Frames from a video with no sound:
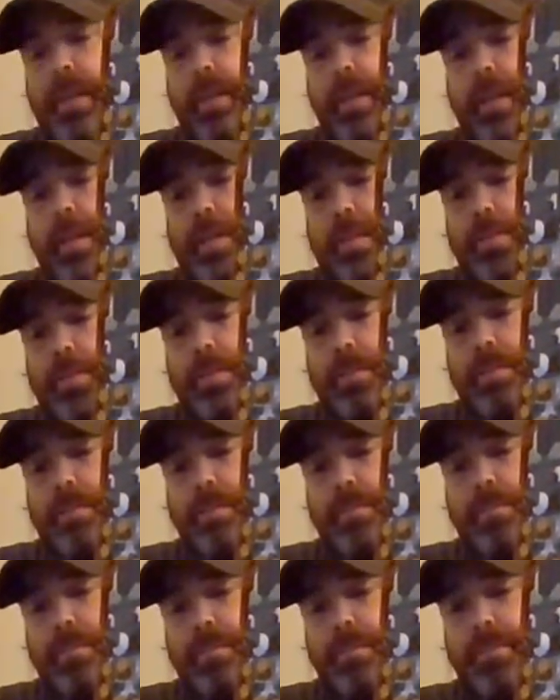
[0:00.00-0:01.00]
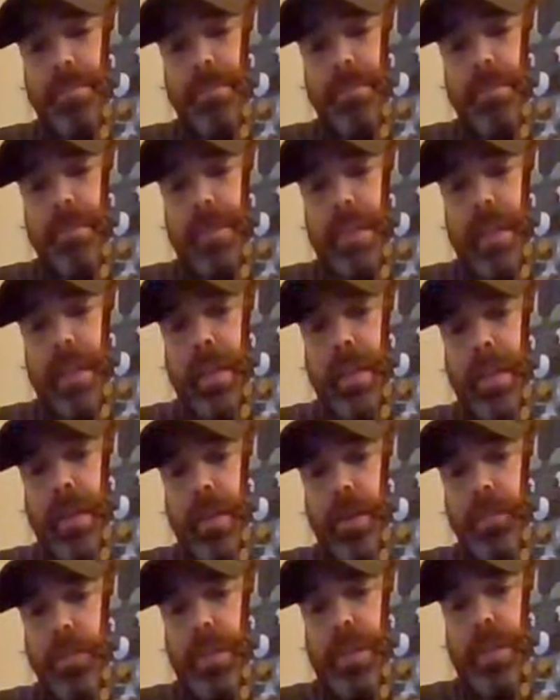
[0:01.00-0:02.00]
Um,
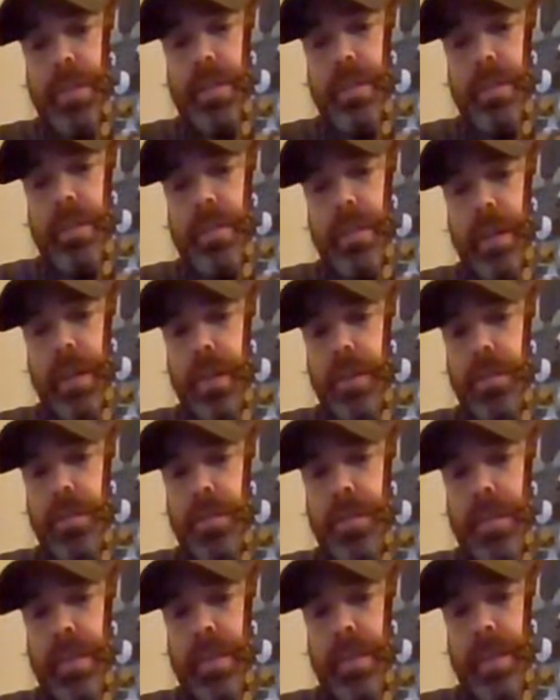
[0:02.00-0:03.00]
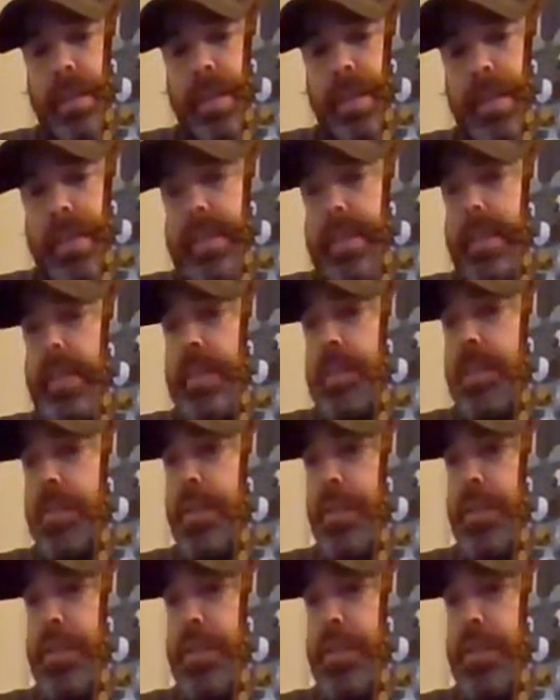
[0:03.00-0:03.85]
which is it's easier